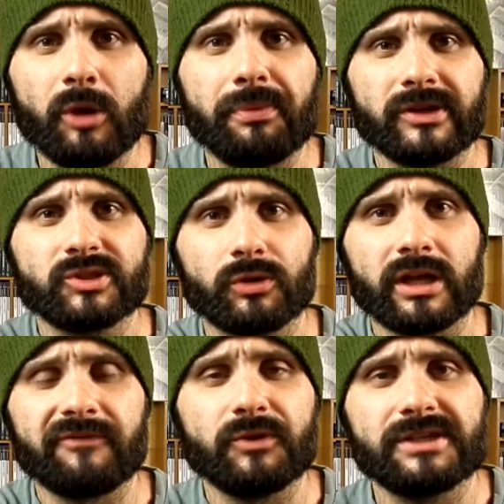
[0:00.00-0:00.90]
I hope you
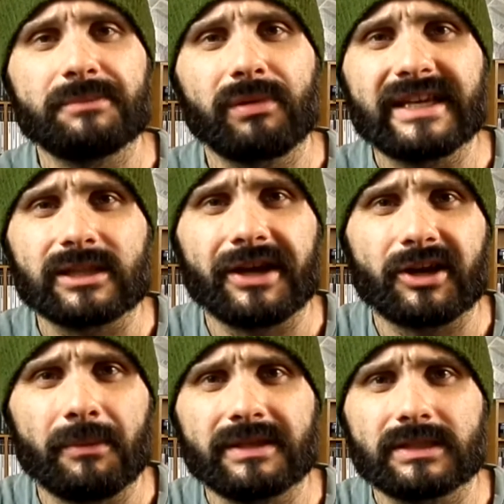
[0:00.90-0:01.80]
enjoyed it. If you did, please
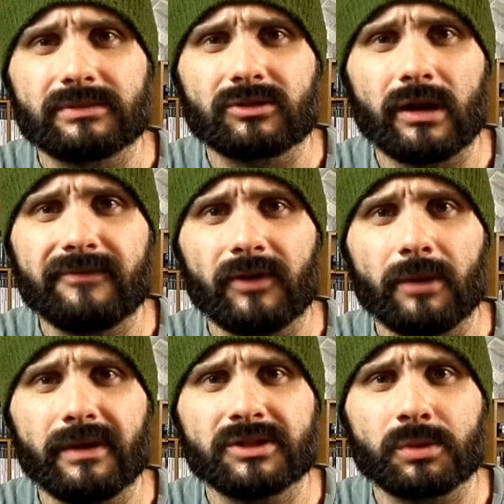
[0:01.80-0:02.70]
like, comment, subscribe.
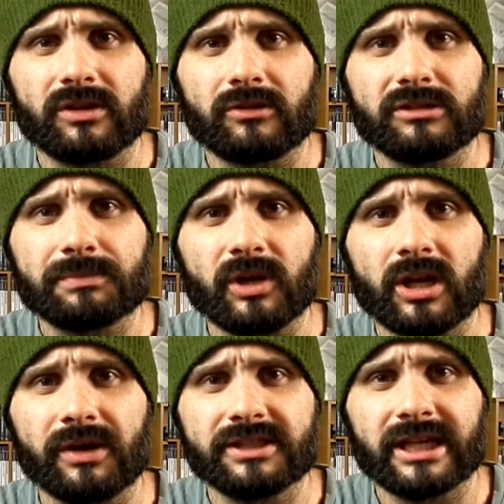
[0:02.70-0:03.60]
Follow me on Twitter at chrismada9.